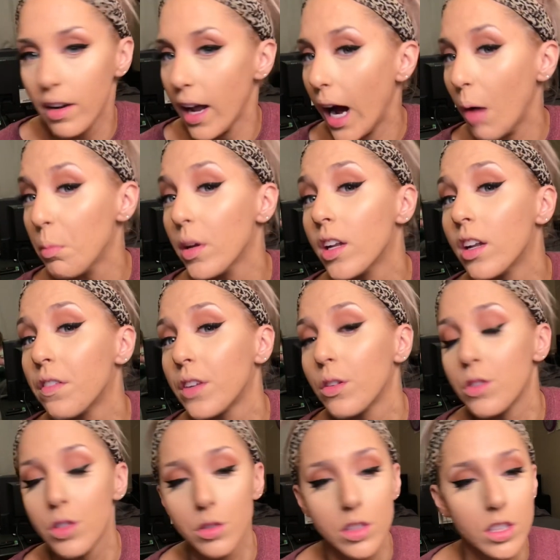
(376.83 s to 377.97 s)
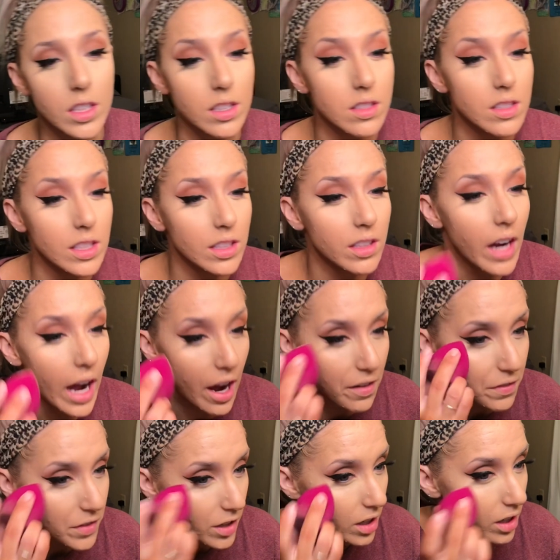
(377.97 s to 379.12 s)
happen if you do your concealer
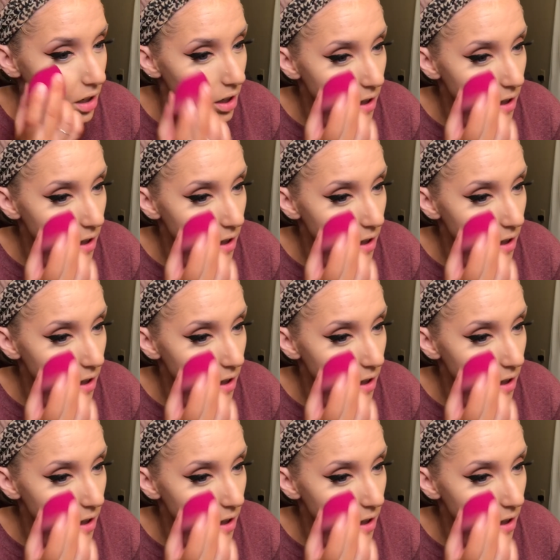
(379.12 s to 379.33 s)
after